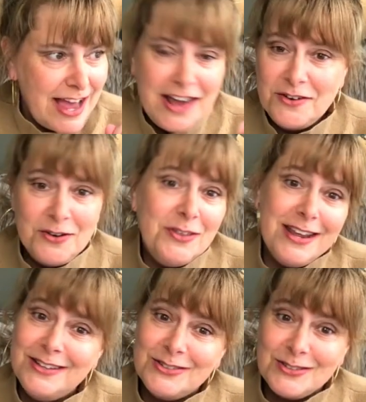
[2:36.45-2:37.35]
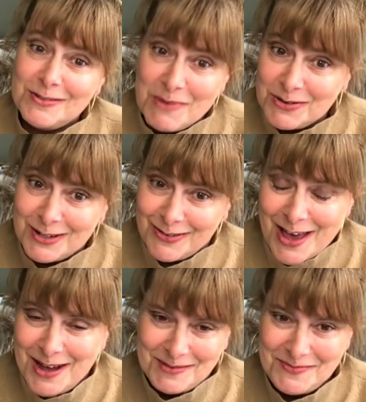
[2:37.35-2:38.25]
I don't know the answers to most of
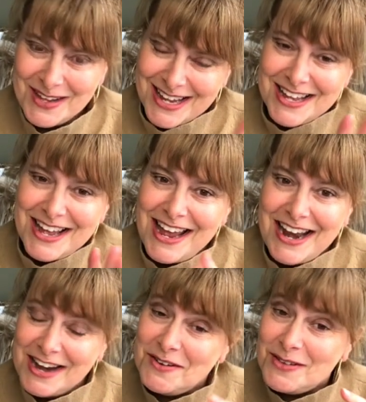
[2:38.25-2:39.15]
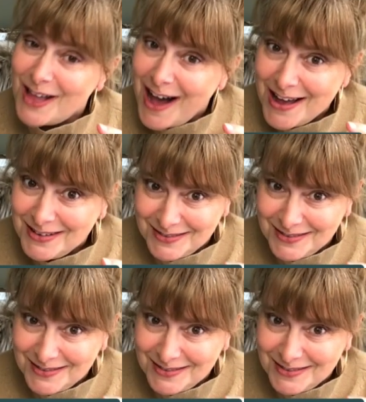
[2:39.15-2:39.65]
them, and I know a lot.